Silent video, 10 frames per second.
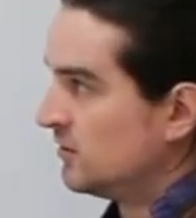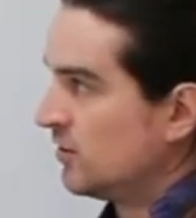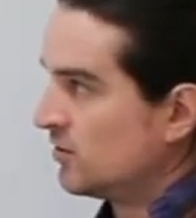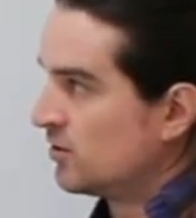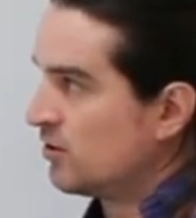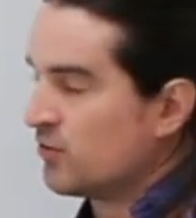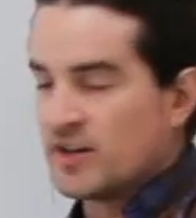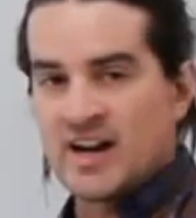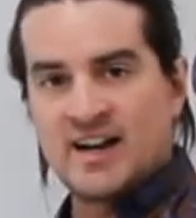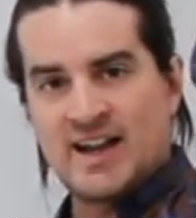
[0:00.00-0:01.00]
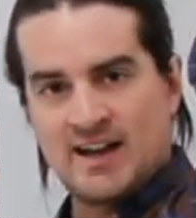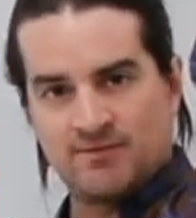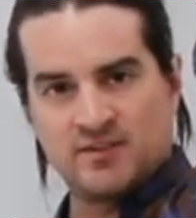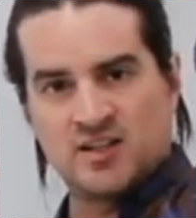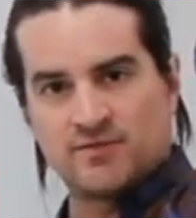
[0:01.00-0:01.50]
a little over nine and a
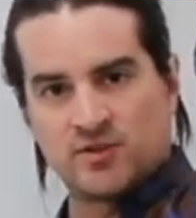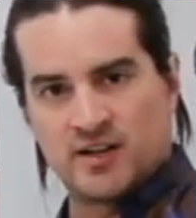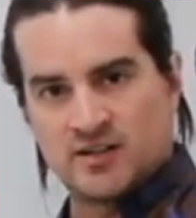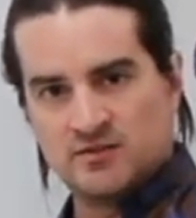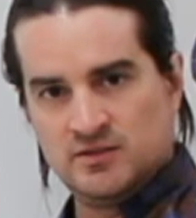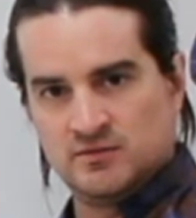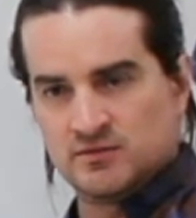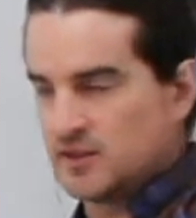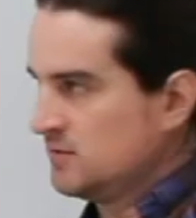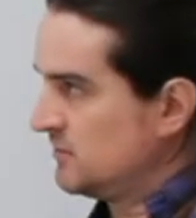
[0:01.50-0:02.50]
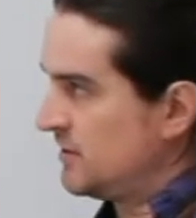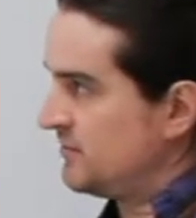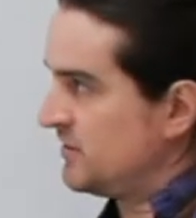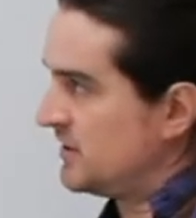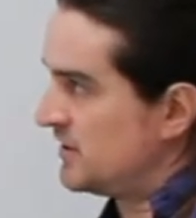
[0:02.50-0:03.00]
half feet off the ground, right? Nine
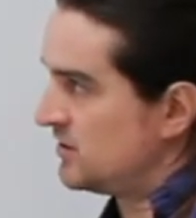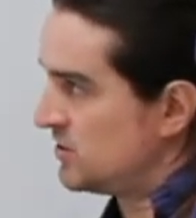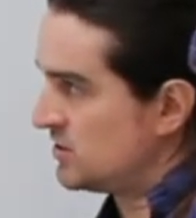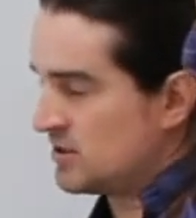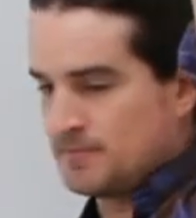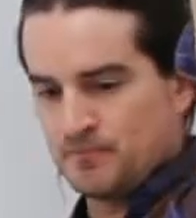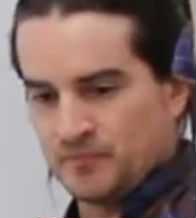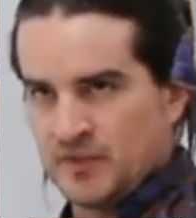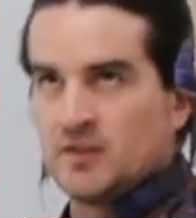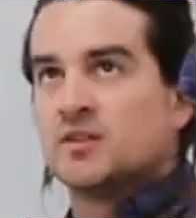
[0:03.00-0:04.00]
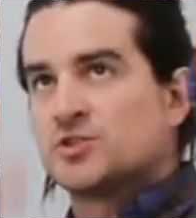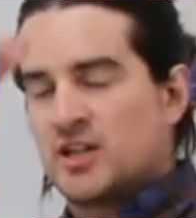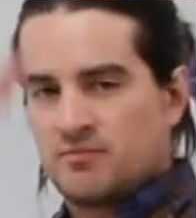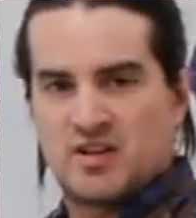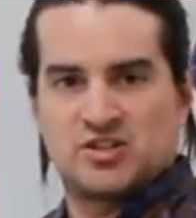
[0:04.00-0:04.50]
feet, nine inches
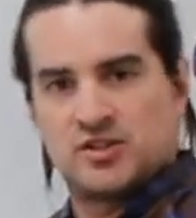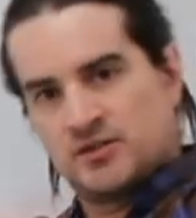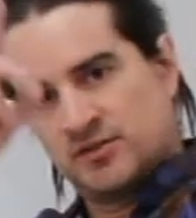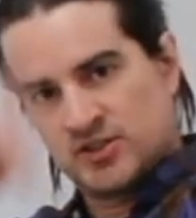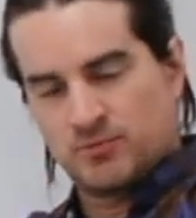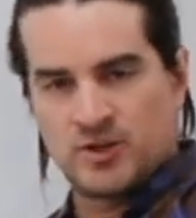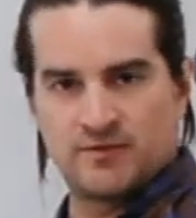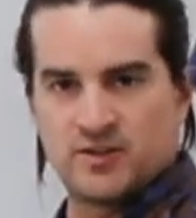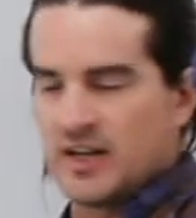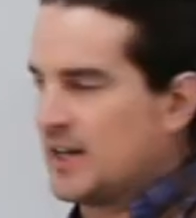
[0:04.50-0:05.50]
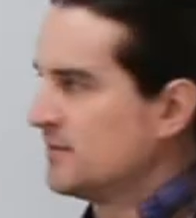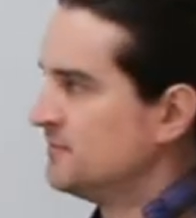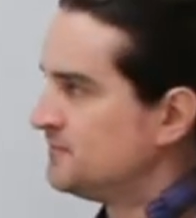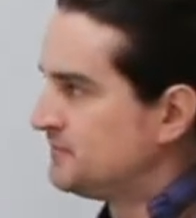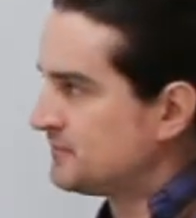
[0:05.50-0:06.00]
Try to measure it in some way if you
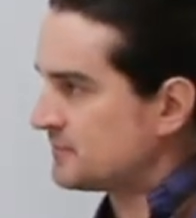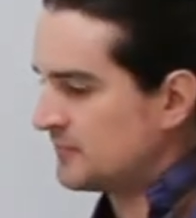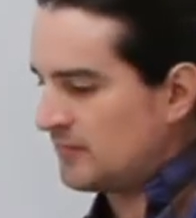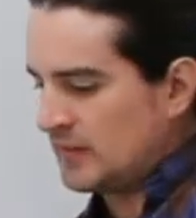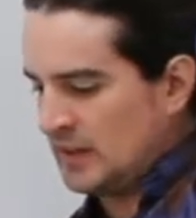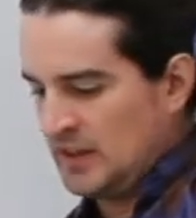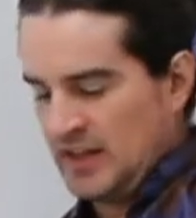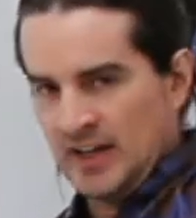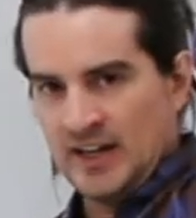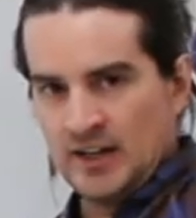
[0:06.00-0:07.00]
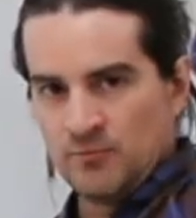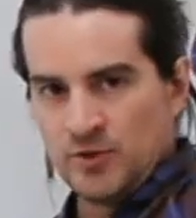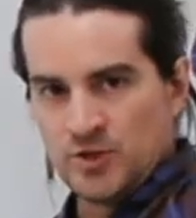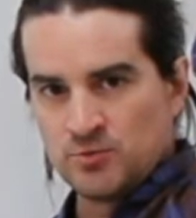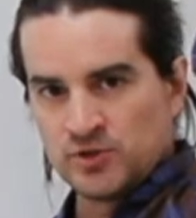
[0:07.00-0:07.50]
can. And
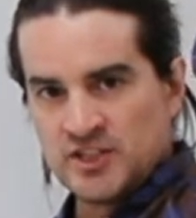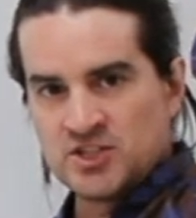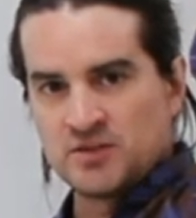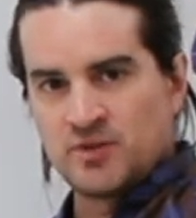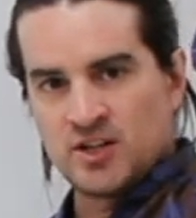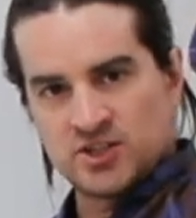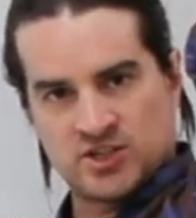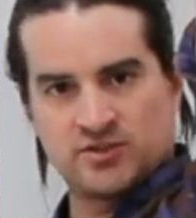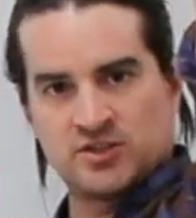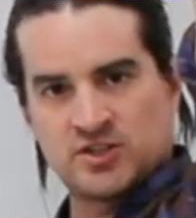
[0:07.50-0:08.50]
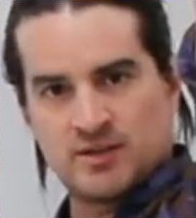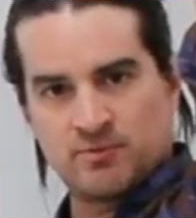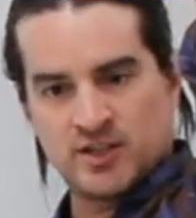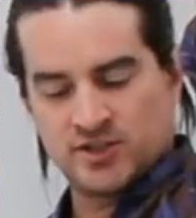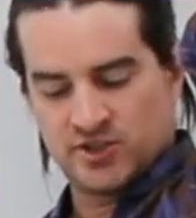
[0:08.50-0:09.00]
when you release the ball, start the
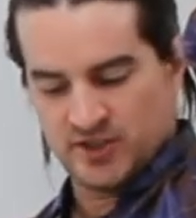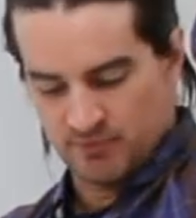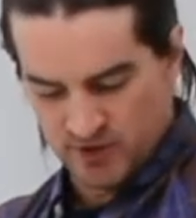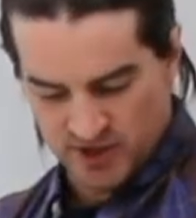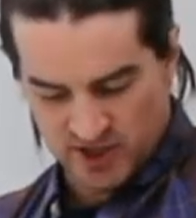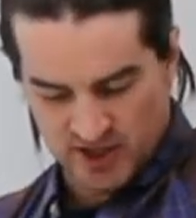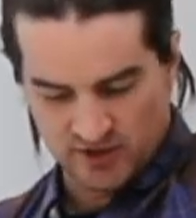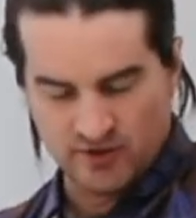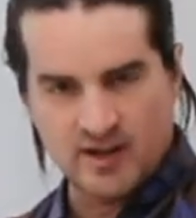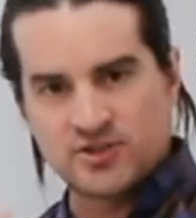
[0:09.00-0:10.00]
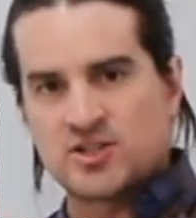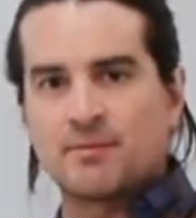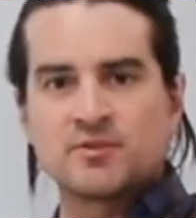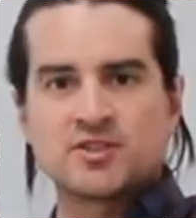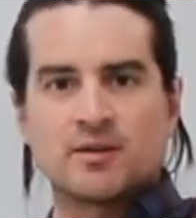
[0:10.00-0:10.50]
stopwatch. And when you see it hit the ground,
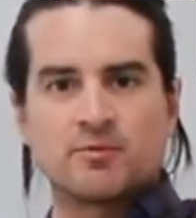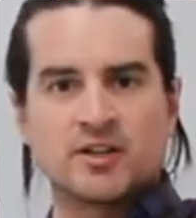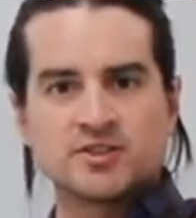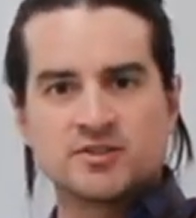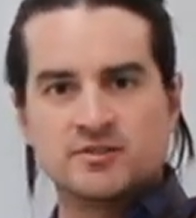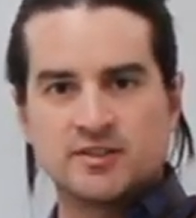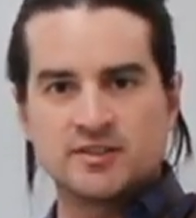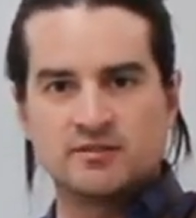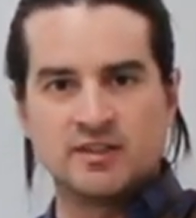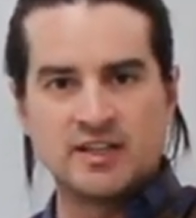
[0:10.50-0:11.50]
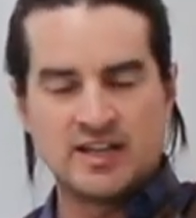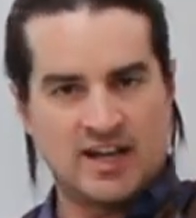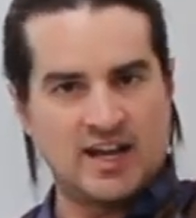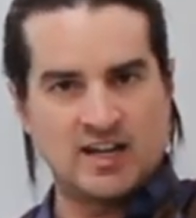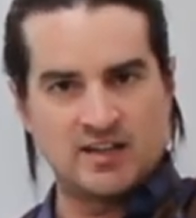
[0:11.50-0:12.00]
stop the stopwatch. Right?
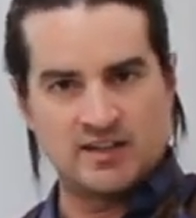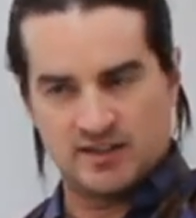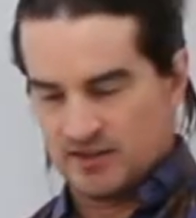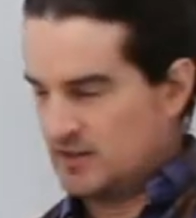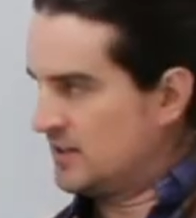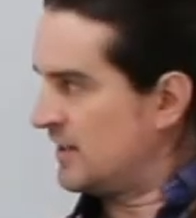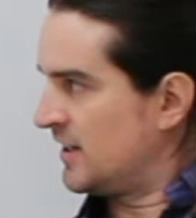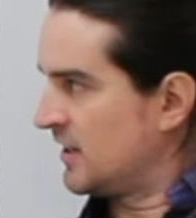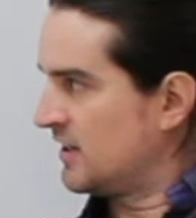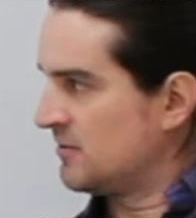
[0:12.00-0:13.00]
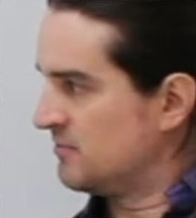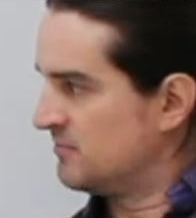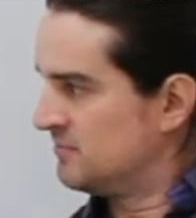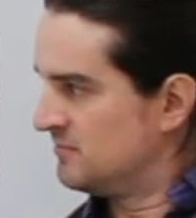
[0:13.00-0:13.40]
And I can,